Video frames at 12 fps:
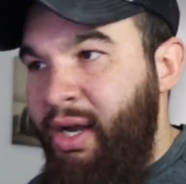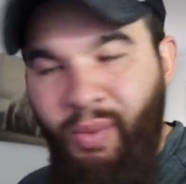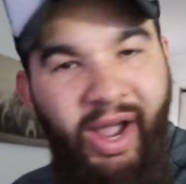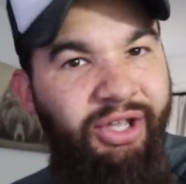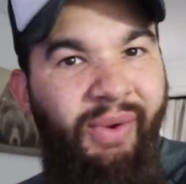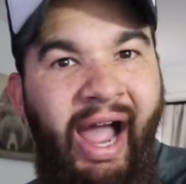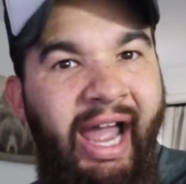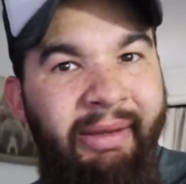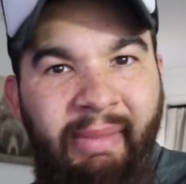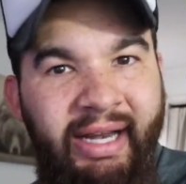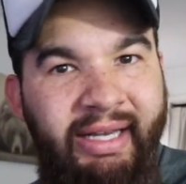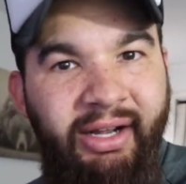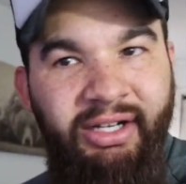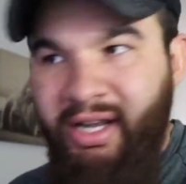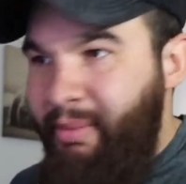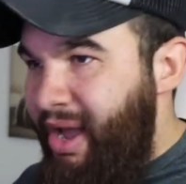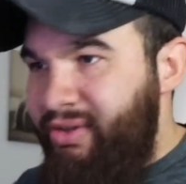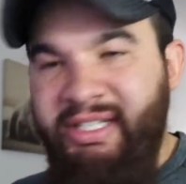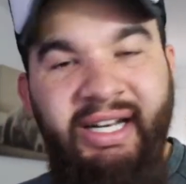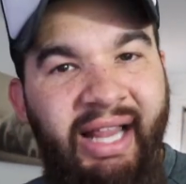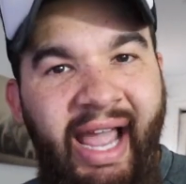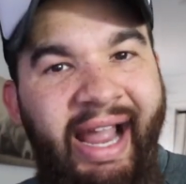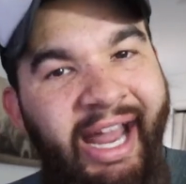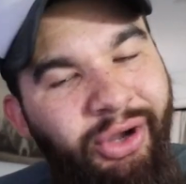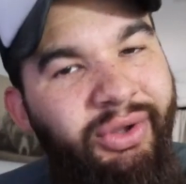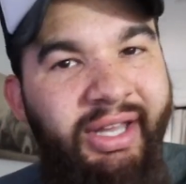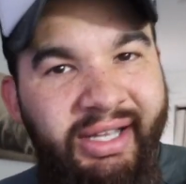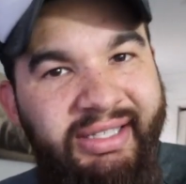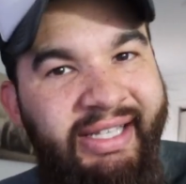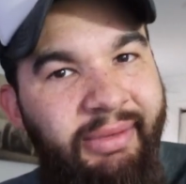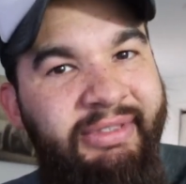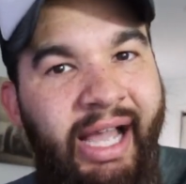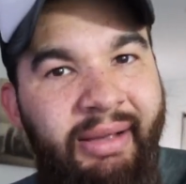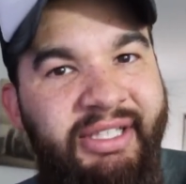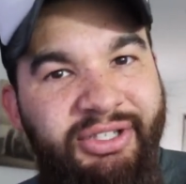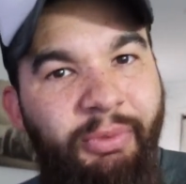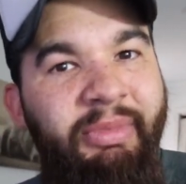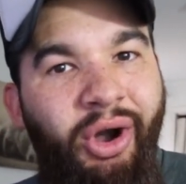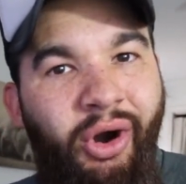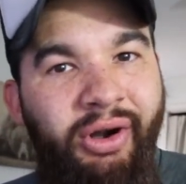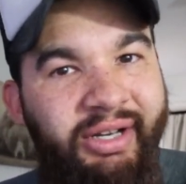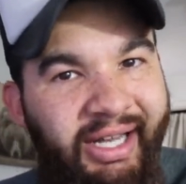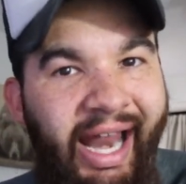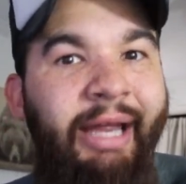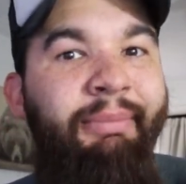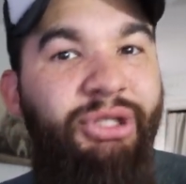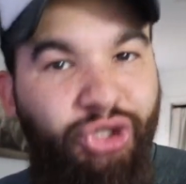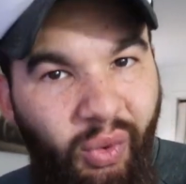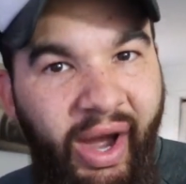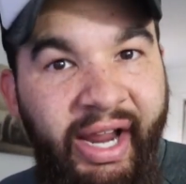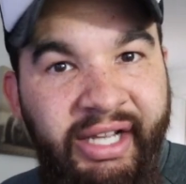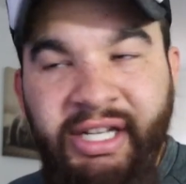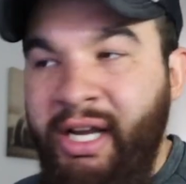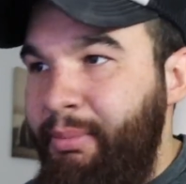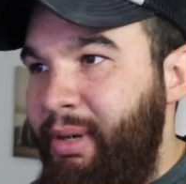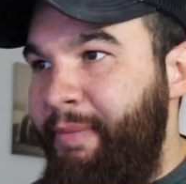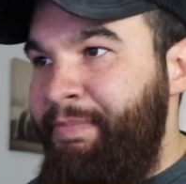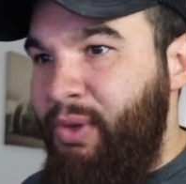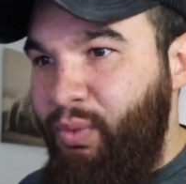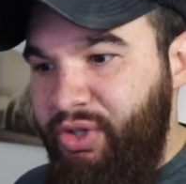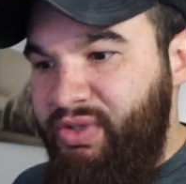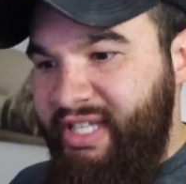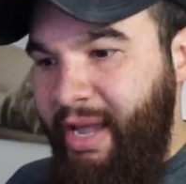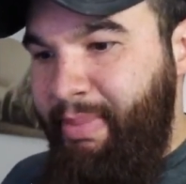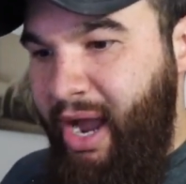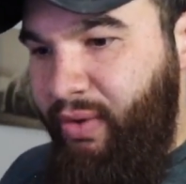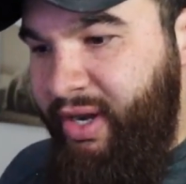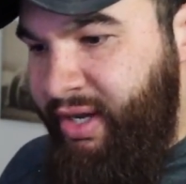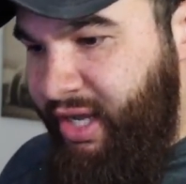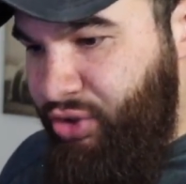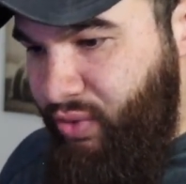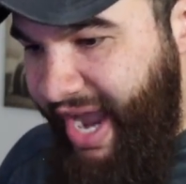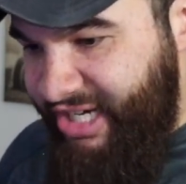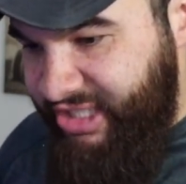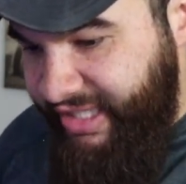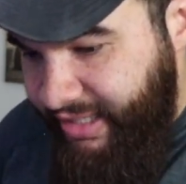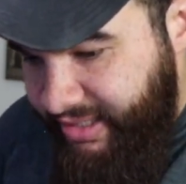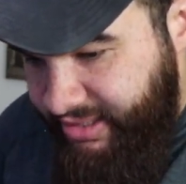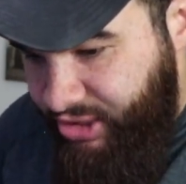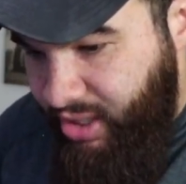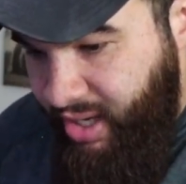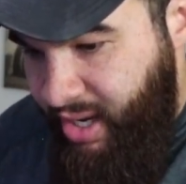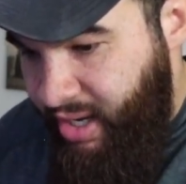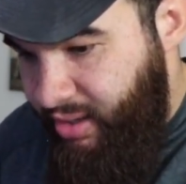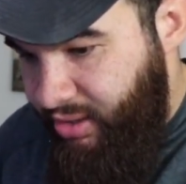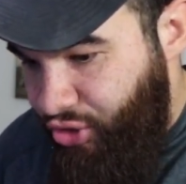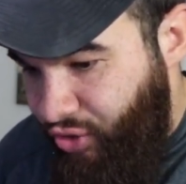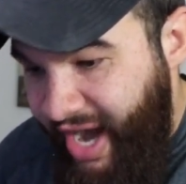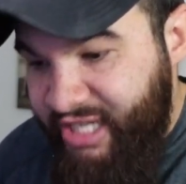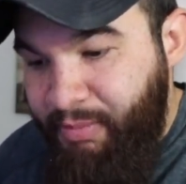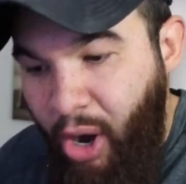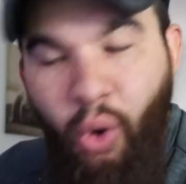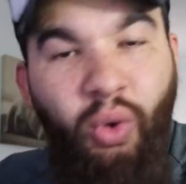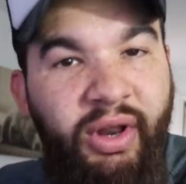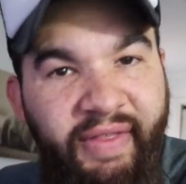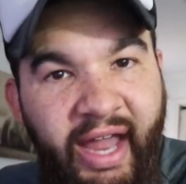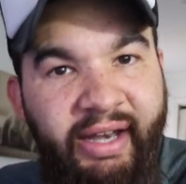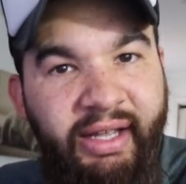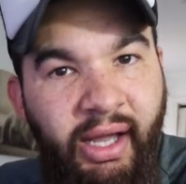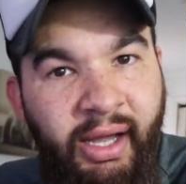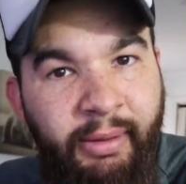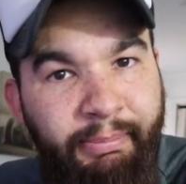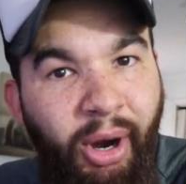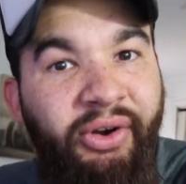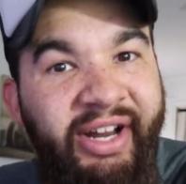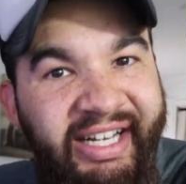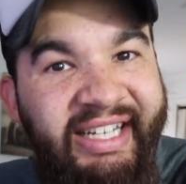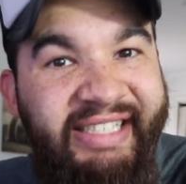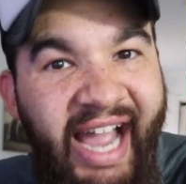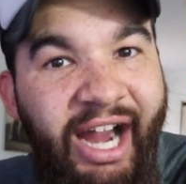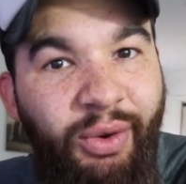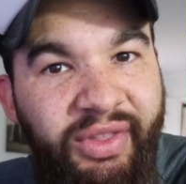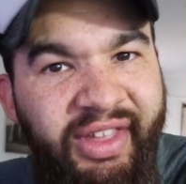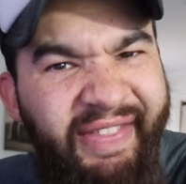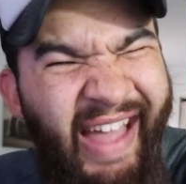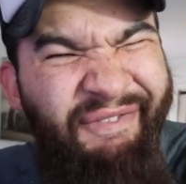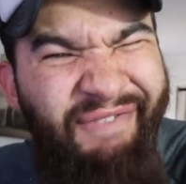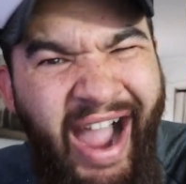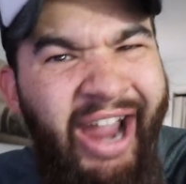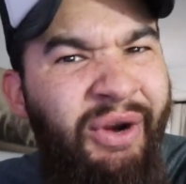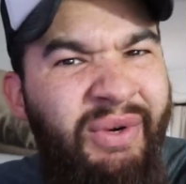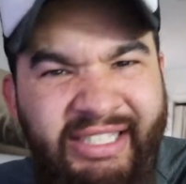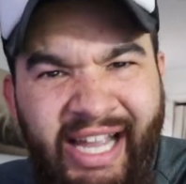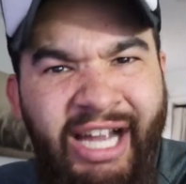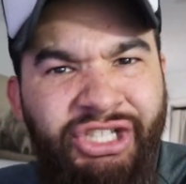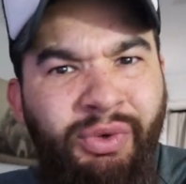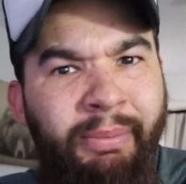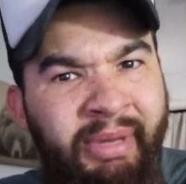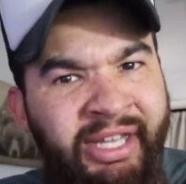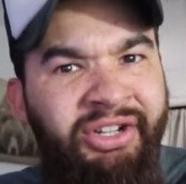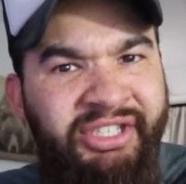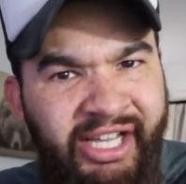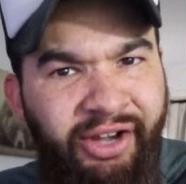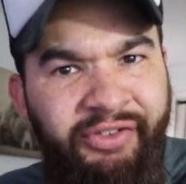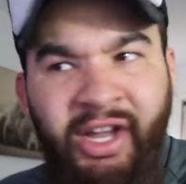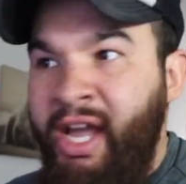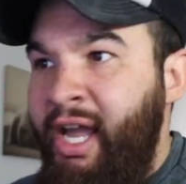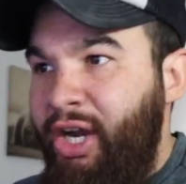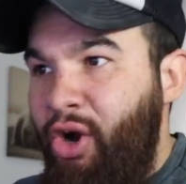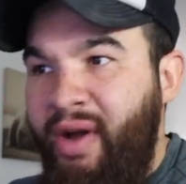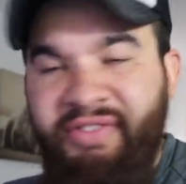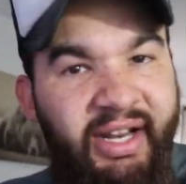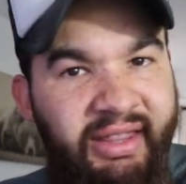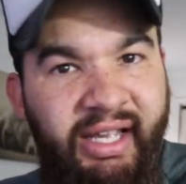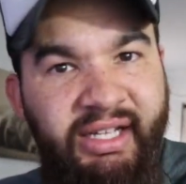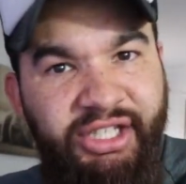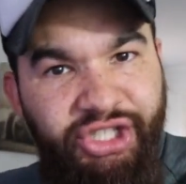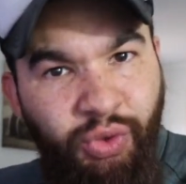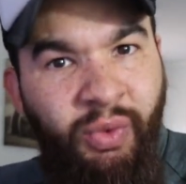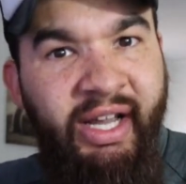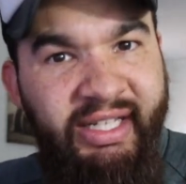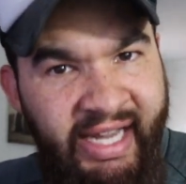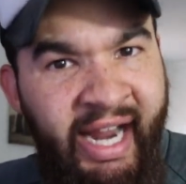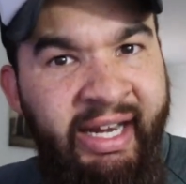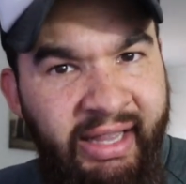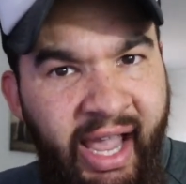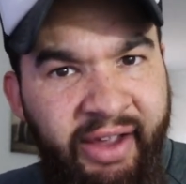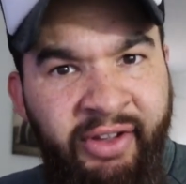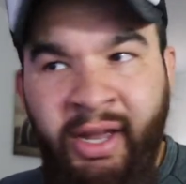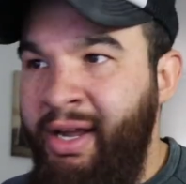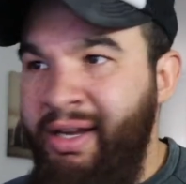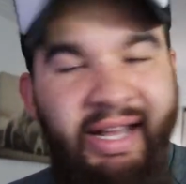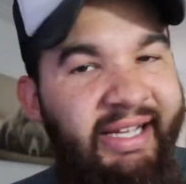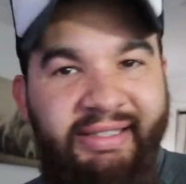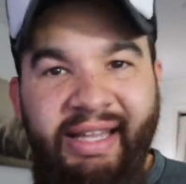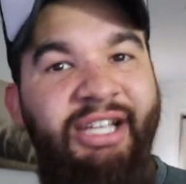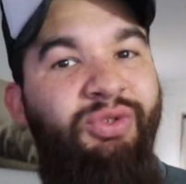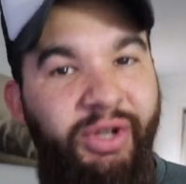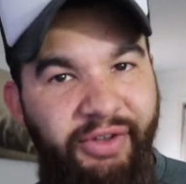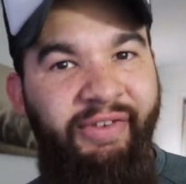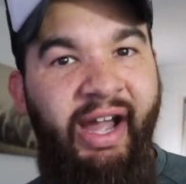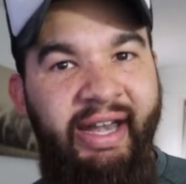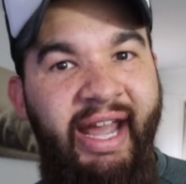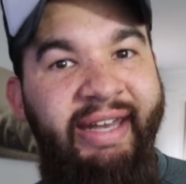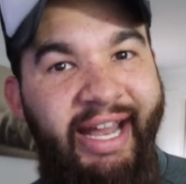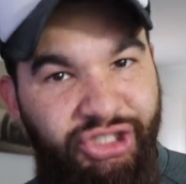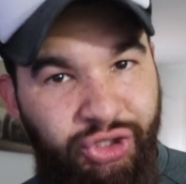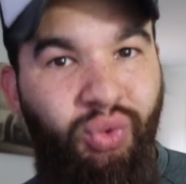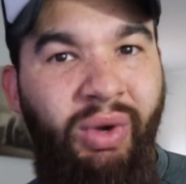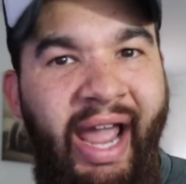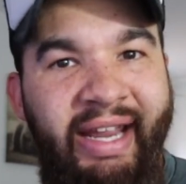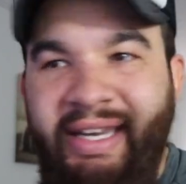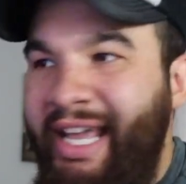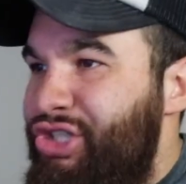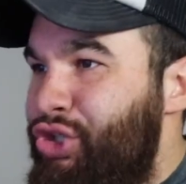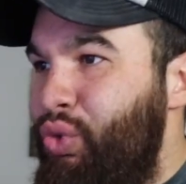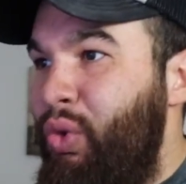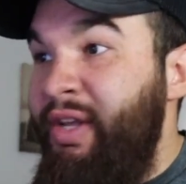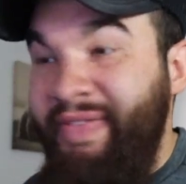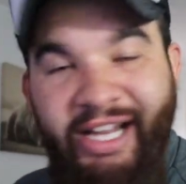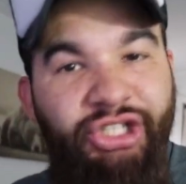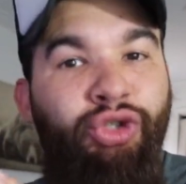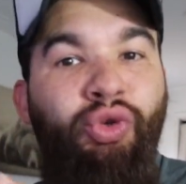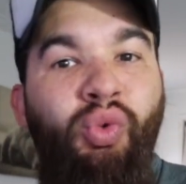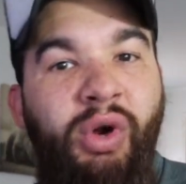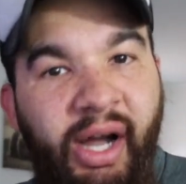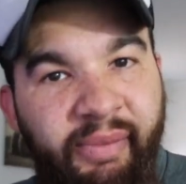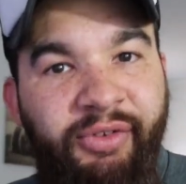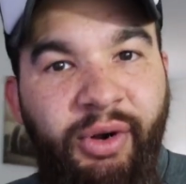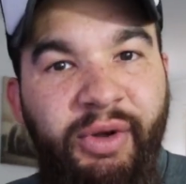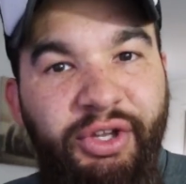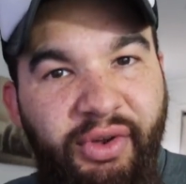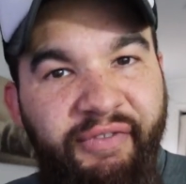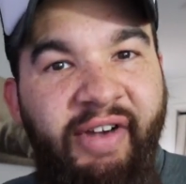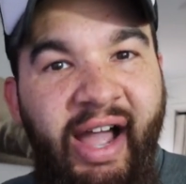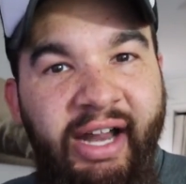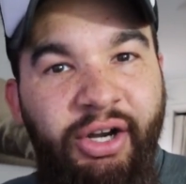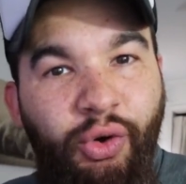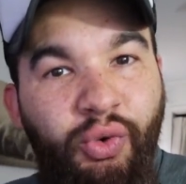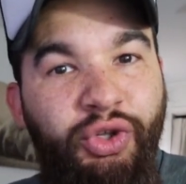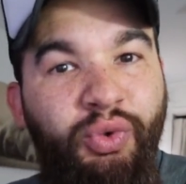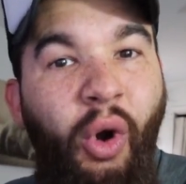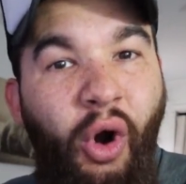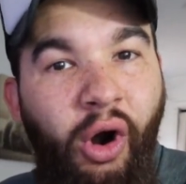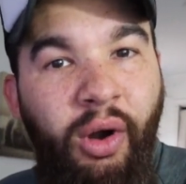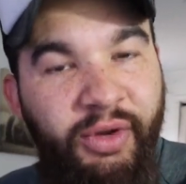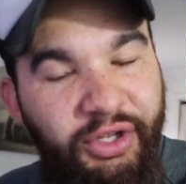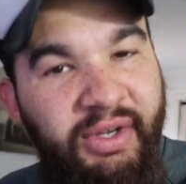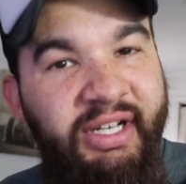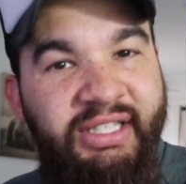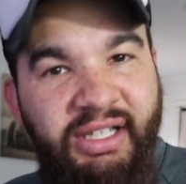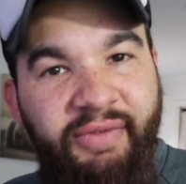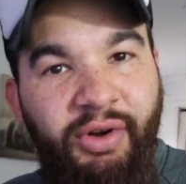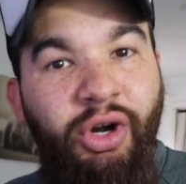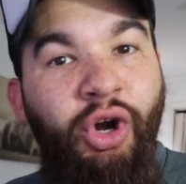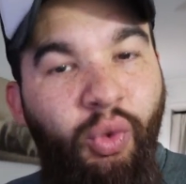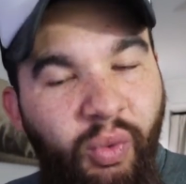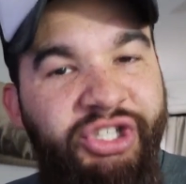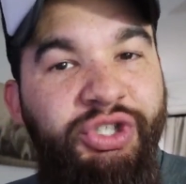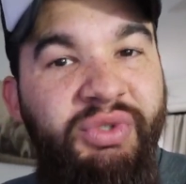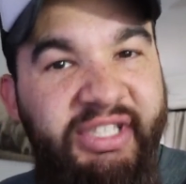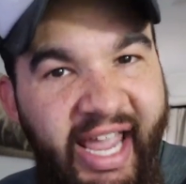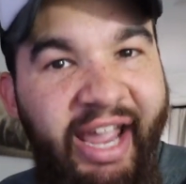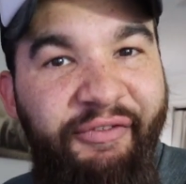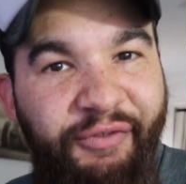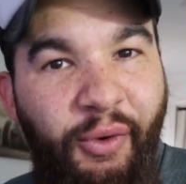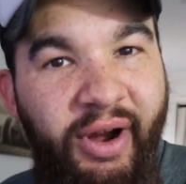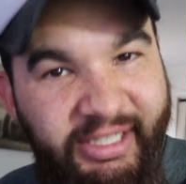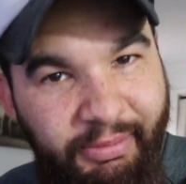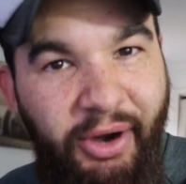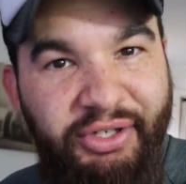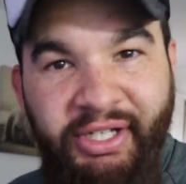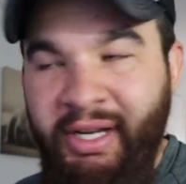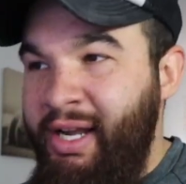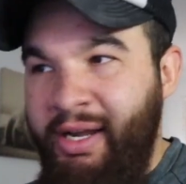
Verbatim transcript: Why are you hiding back there? Come out into the light. I know it, sometimes it's gonna be hard. The light betrays, but when you step out and and you actually uh, grasp hold of that uh, burning desire within, that fire inside you, and be yourself, go after the things that you want to attain in life, that's that's where you find that that true light, that true that true comfort when you can find who you are, when you can discover what you stand for as a person.